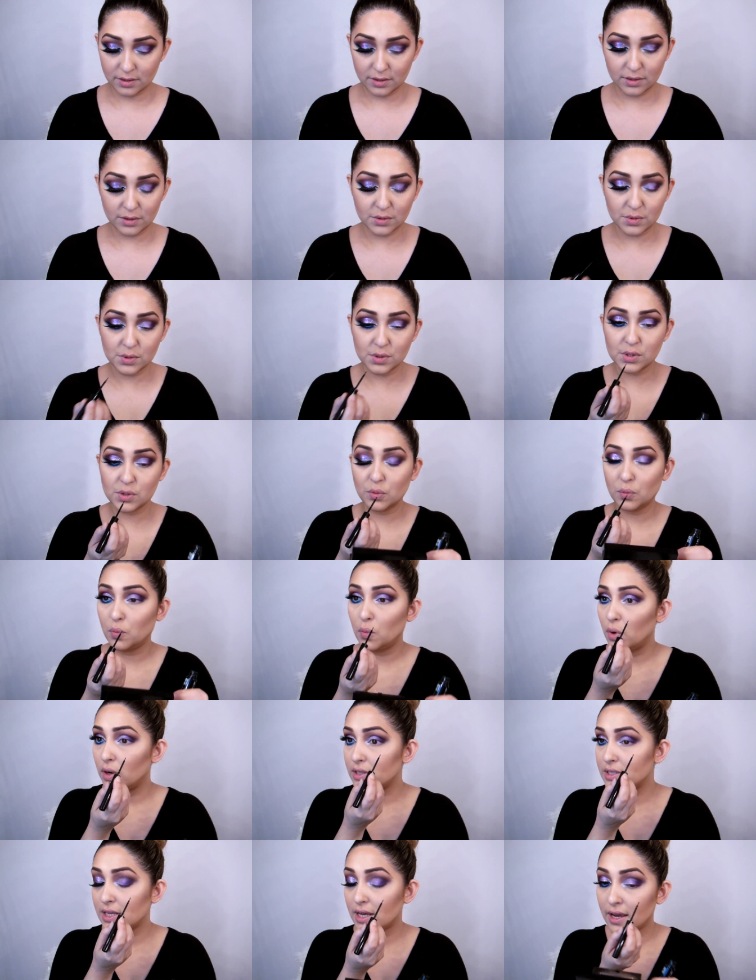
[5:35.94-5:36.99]
Use
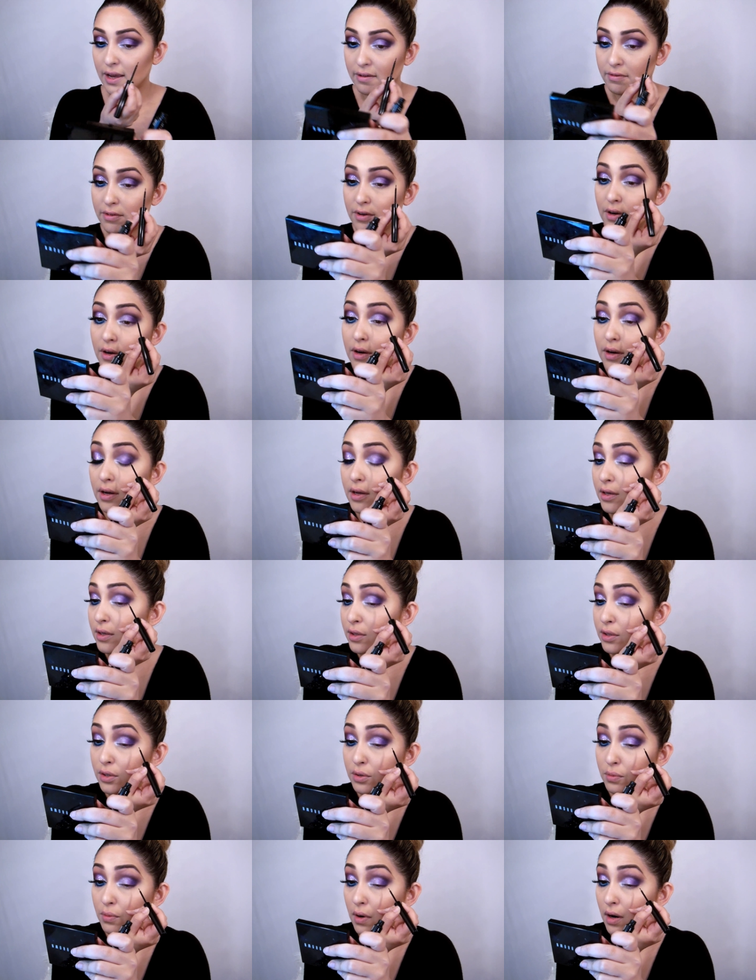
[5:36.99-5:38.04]
whatever
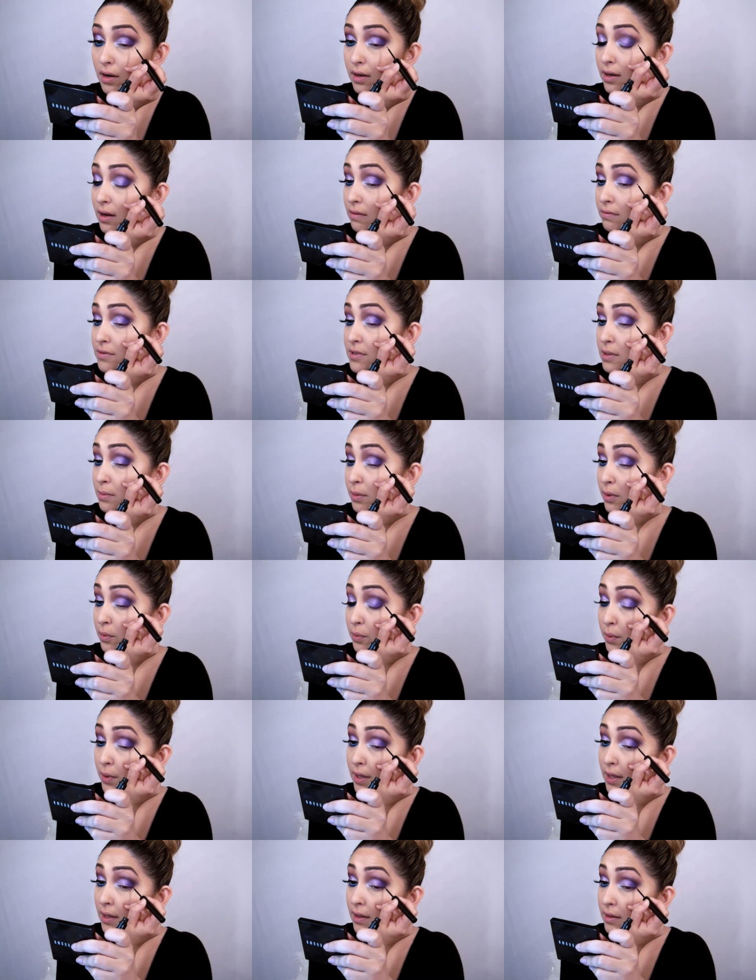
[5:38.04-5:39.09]
you are comfortable
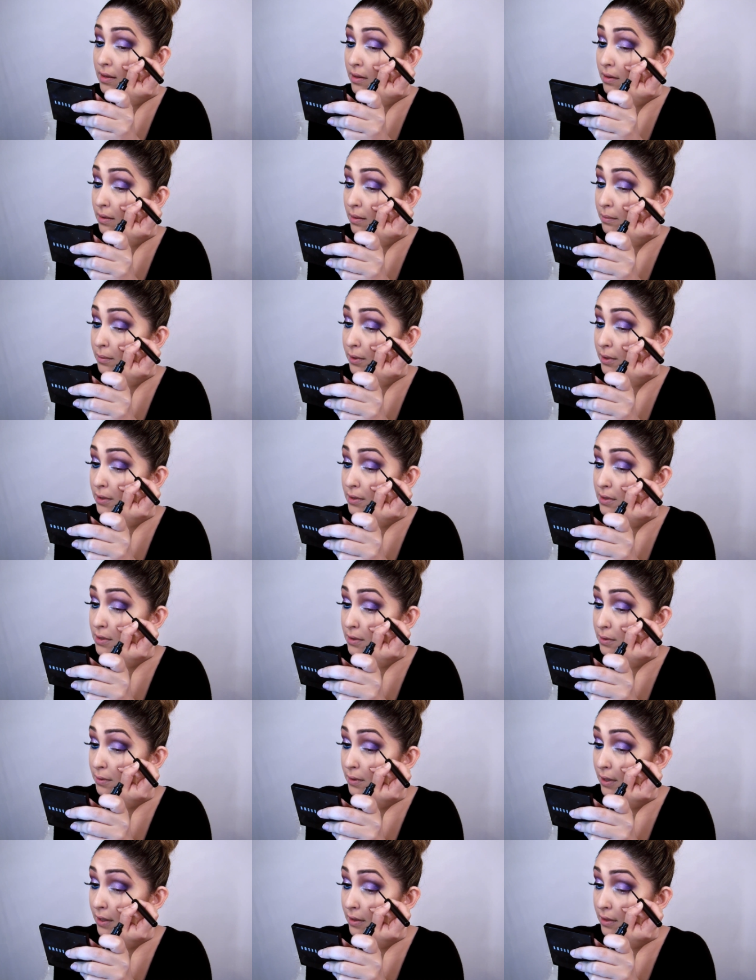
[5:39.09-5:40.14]
with. I'm gonna
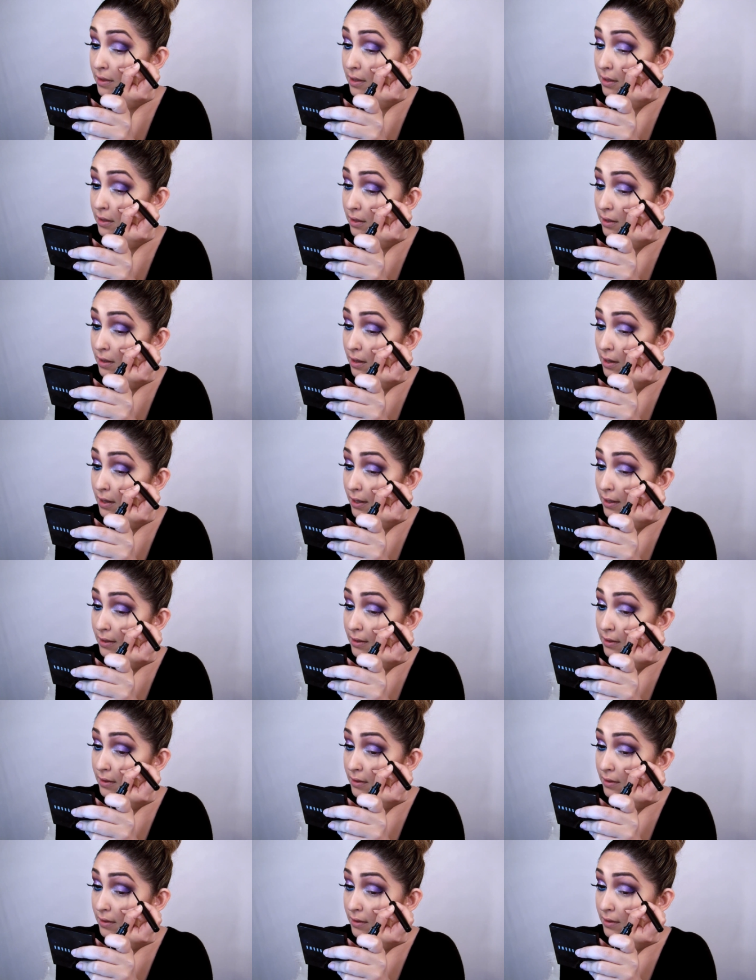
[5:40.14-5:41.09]
do a thick line.